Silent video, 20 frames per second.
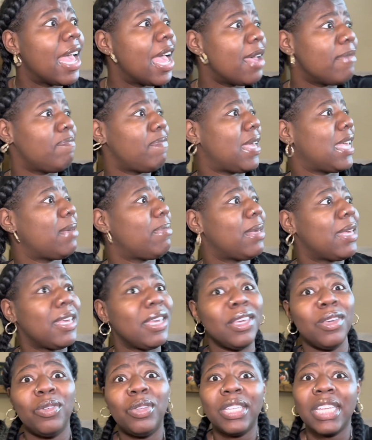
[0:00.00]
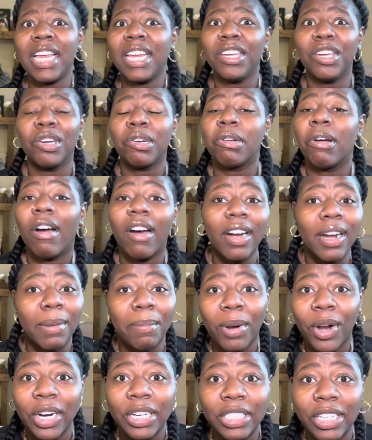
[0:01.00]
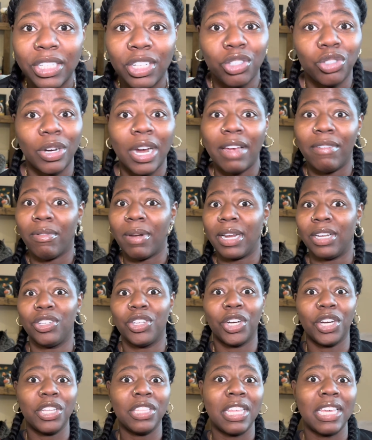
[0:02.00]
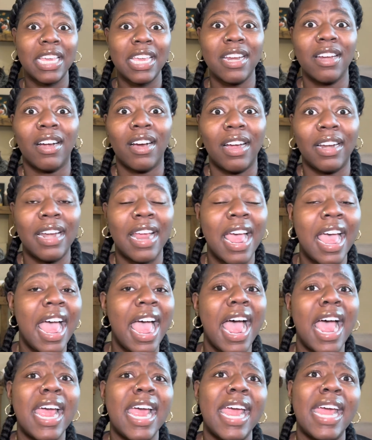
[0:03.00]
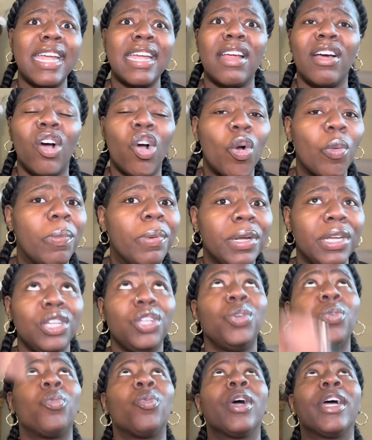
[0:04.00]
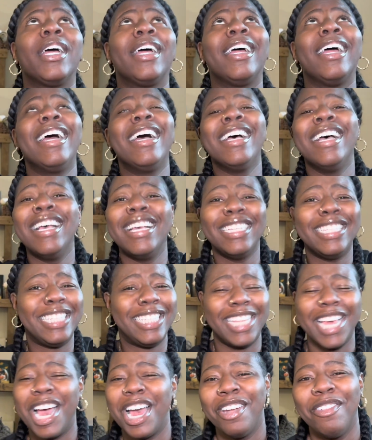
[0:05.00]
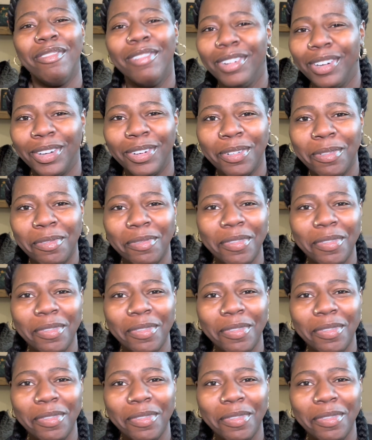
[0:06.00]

Maybe you sit in your car parked in the driveway and turn the heat on and open your sunroof